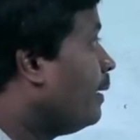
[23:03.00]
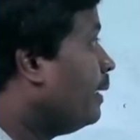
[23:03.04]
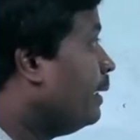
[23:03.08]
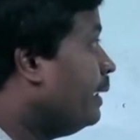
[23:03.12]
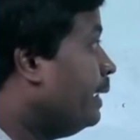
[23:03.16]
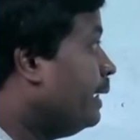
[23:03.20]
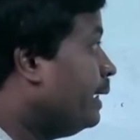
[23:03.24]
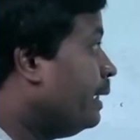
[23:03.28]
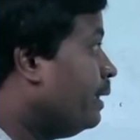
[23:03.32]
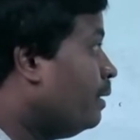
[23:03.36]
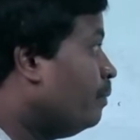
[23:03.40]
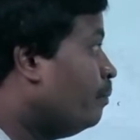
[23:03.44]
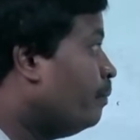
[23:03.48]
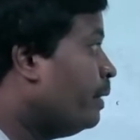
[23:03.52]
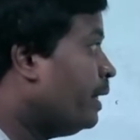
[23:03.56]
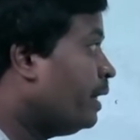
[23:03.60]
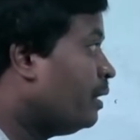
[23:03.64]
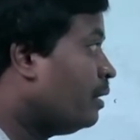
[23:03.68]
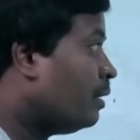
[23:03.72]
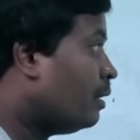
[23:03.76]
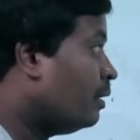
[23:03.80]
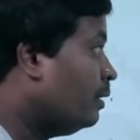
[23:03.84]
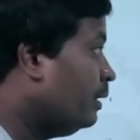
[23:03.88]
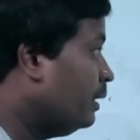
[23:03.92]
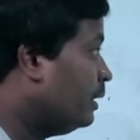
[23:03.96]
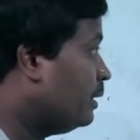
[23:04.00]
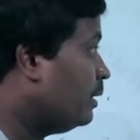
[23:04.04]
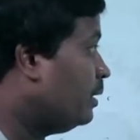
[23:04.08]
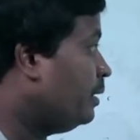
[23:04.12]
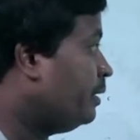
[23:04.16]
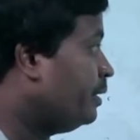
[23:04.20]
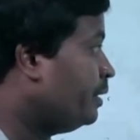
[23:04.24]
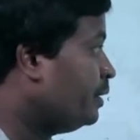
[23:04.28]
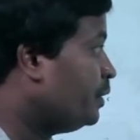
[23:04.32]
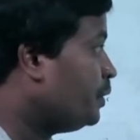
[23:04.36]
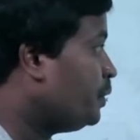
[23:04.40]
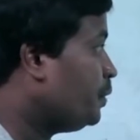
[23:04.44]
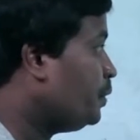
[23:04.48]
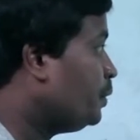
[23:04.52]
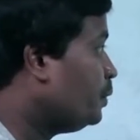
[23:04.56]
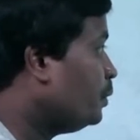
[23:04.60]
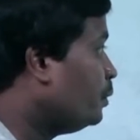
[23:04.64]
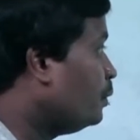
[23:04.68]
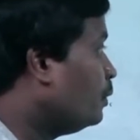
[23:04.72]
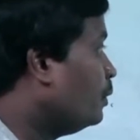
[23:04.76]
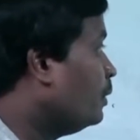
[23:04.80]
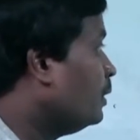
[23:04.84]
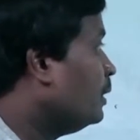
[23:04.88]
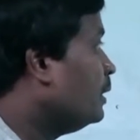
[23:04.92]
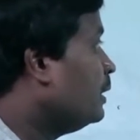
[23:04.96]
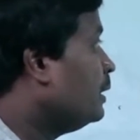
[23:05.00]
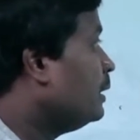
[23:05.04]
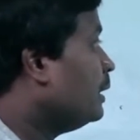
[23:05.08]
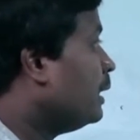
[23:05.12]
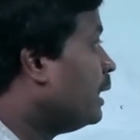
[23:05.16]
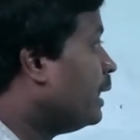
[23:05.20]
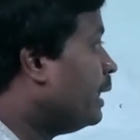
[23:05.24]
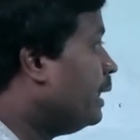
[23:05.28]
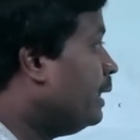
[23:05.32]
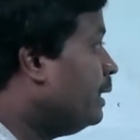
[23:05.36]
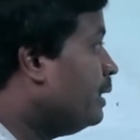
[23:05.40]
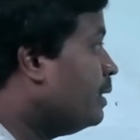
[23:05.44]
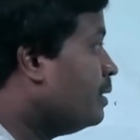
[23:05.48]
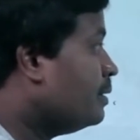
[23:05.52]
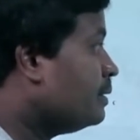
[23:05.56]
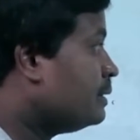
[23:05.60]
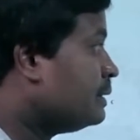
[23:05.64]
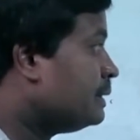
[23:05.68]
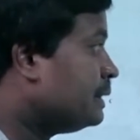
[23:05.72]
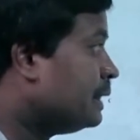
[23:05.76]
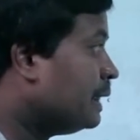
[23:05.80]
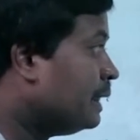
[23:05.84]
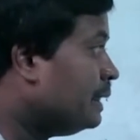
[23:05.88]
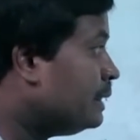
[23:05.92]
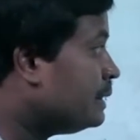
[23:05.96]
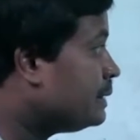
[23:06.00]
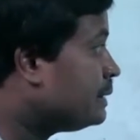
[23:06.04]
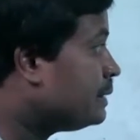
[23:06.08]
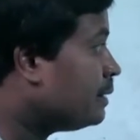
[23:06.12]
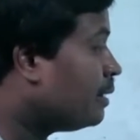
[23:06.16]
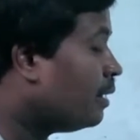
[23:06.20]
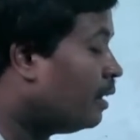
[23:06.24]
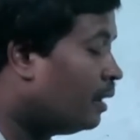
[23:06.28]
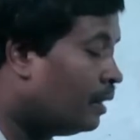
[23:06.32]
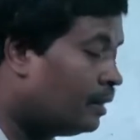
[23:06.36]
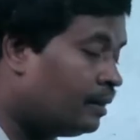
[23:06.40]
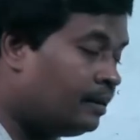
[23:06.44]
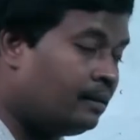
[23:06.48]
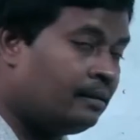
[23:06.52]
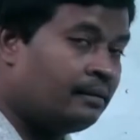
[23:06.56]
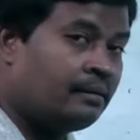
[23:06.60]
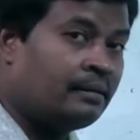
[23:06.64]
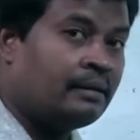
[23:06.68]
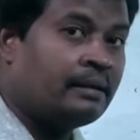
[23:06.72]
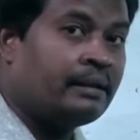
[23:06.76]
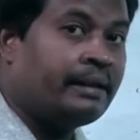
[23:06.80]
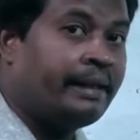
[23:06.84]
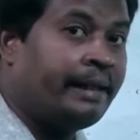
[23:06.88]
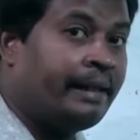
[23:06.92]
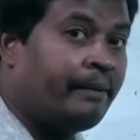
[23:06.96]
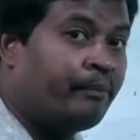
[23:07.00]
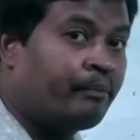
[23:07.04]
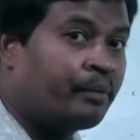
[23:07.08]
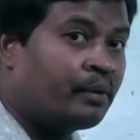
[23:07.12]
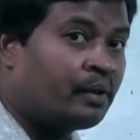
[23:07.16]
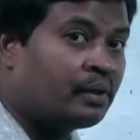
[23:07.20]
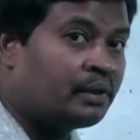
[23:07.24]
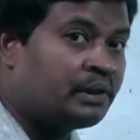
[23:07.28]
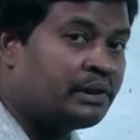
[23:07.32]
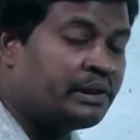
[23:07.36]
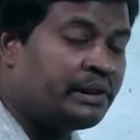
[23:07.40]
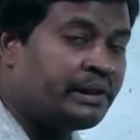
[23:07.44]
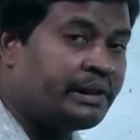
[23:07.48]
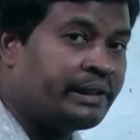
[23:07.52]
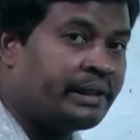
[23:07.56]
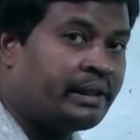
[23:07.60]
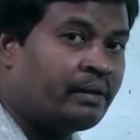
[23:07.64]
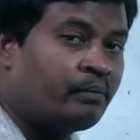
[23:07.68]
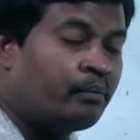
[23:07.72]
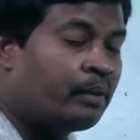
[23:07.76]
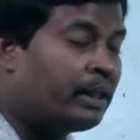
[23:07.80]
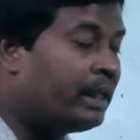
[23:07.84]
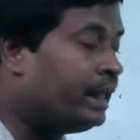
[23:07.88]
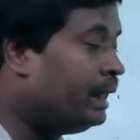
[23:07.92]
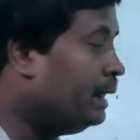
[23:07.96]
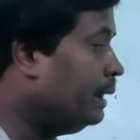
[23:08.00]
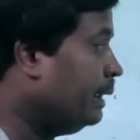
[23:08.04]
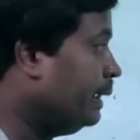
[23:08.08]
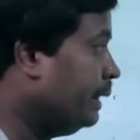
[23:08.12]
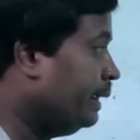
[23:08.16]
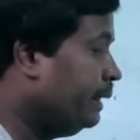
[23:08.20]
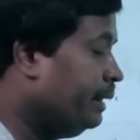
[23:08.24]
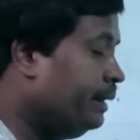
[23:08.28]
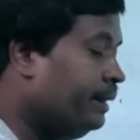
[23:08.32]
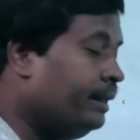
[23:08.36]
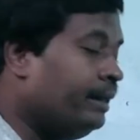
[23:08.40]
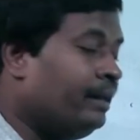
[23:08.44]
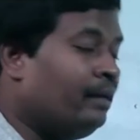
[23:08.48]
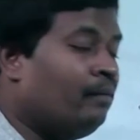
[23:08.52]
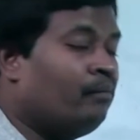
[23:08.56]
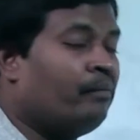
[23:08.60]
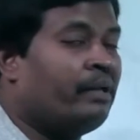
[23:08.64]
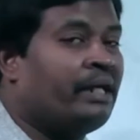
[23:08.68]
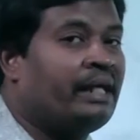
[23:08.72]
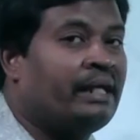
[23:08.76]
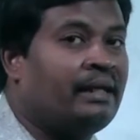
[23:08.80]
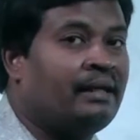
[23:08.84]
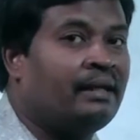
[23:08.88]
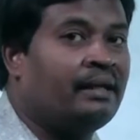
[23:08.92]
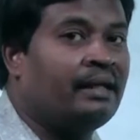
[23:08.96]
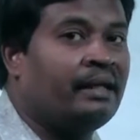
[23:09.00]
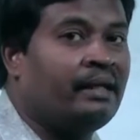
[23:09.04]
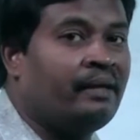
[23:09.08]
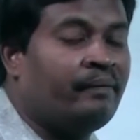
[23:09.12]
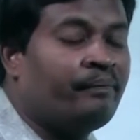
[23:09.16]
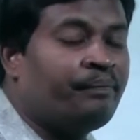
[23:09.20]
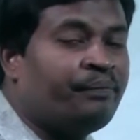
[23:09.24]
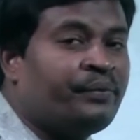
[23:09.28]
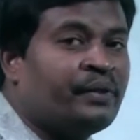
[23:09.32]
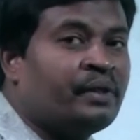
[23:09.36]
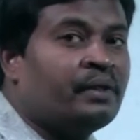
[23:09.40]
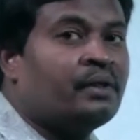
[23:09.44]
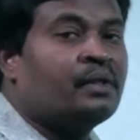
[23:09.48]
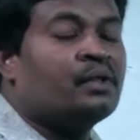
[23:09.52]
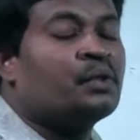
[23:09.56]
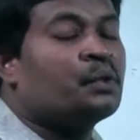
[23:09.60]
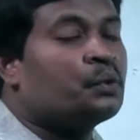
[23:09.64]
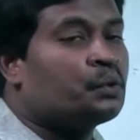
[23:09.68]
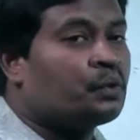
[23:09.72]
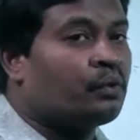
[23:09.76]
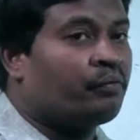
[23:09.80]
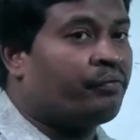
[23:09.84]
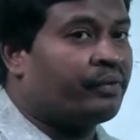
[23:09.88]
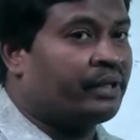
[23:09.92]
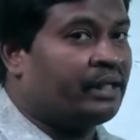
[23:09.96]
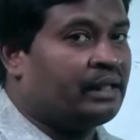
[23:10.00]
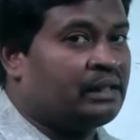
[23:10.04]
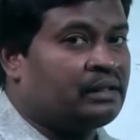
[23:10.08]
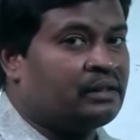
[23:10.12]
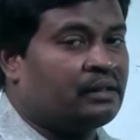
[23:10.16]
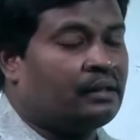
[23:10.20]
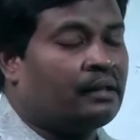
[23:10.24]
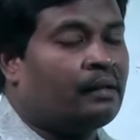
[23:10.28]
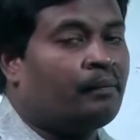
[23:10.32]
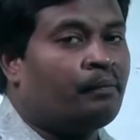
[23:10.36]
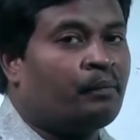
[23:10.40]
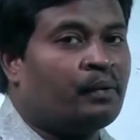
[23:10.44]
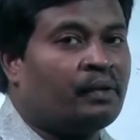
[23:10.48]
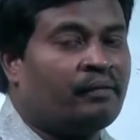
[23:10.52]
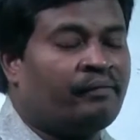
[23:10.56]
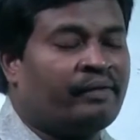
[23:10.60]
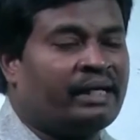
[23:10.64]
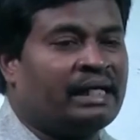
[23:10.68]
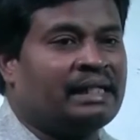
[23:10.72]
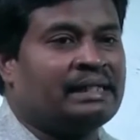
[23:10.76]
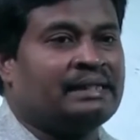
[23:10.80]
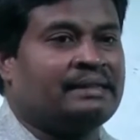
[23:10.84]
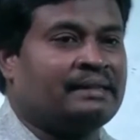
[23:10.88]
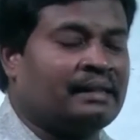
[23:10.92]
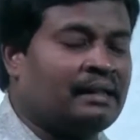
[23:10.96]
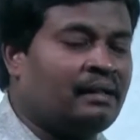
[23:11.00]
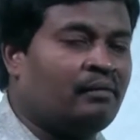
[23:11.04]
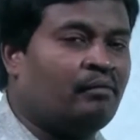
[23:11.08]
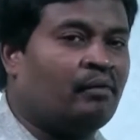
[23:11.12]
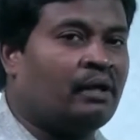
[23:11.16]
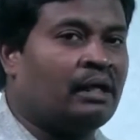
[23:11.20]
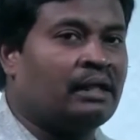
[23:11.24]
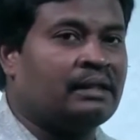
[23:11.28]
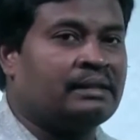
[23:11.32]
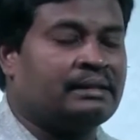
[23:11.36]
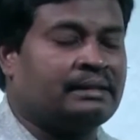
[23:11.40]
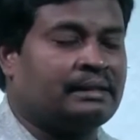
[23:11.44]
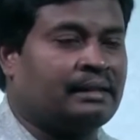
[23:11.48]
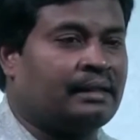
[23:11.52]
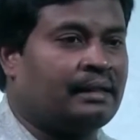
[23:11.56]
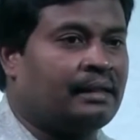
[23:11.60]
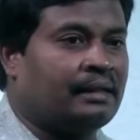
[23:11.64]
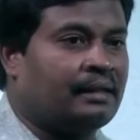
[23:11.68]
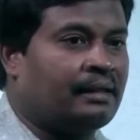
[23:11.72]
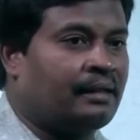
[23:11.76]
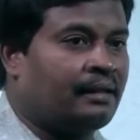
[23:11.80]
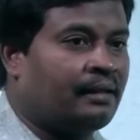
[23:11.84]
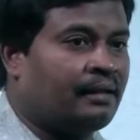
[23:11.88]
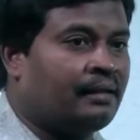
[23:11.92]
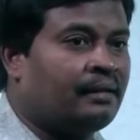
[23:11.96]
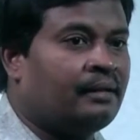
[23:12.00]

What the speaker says: dead mechanical tissue and cells are deposited by lignin mainly. So, for example, when cell walls are